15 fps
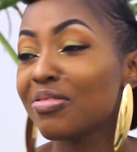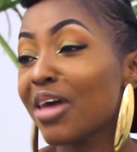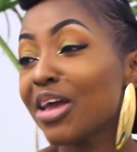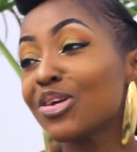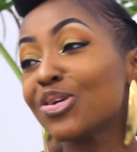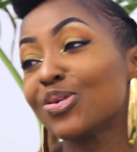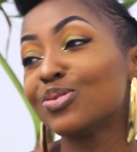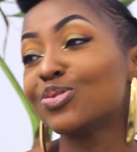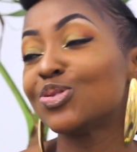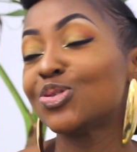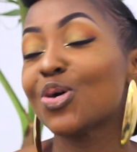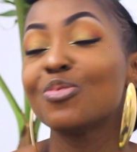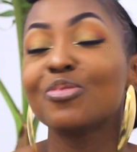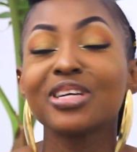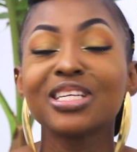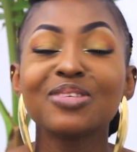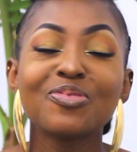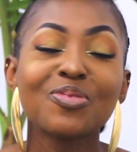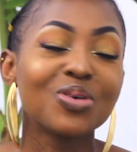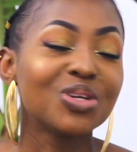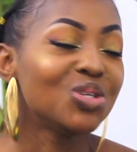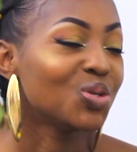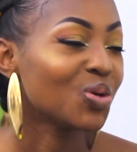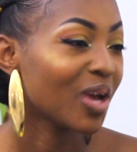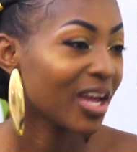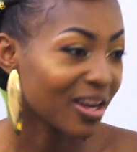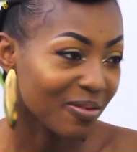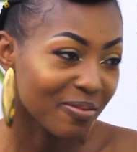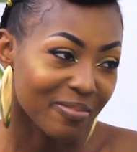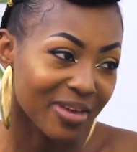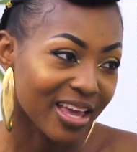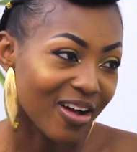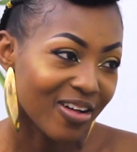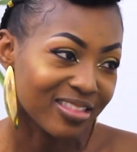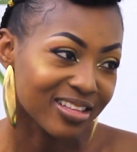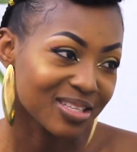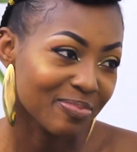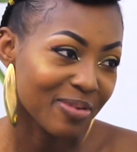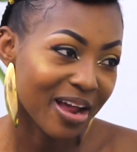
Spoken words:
Thank you so much for joining me on this